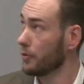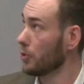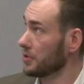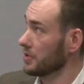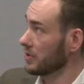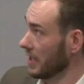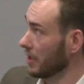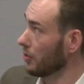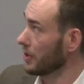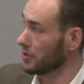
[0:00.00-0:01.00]
of course, then
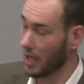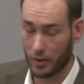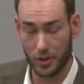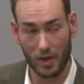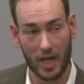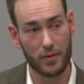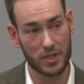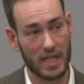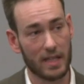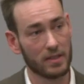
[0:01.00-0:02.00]
go into how can you
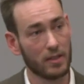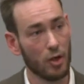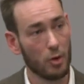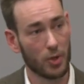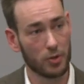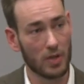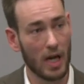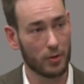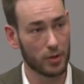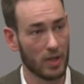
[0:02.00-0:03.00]
leverage that, but also
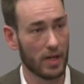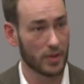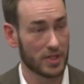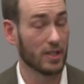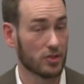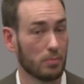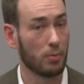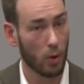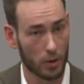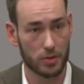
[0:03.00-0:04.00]
how can you leverage and
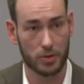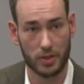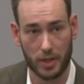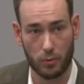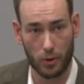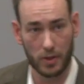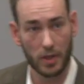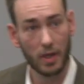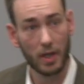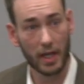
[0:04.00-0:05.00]
support your network
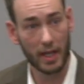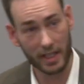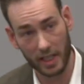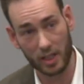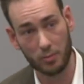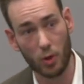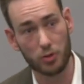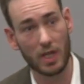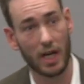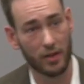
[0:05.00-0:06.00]
in getting the
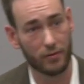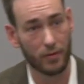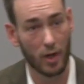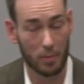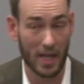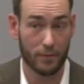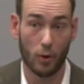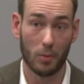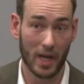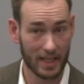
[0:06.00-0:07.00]
most out of a
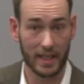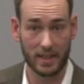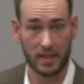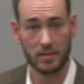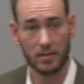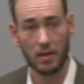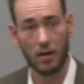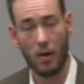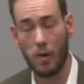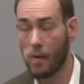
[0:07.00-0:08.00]
platform like LinkedIn.
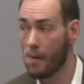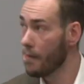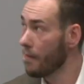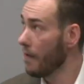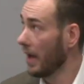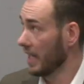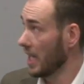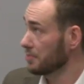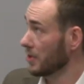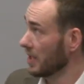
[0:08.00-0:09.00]
And
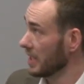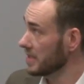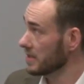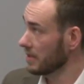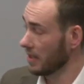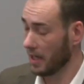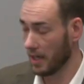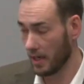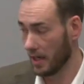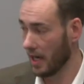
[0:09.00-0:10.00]
last but not least,
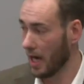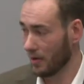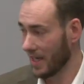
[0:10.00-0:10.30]
I would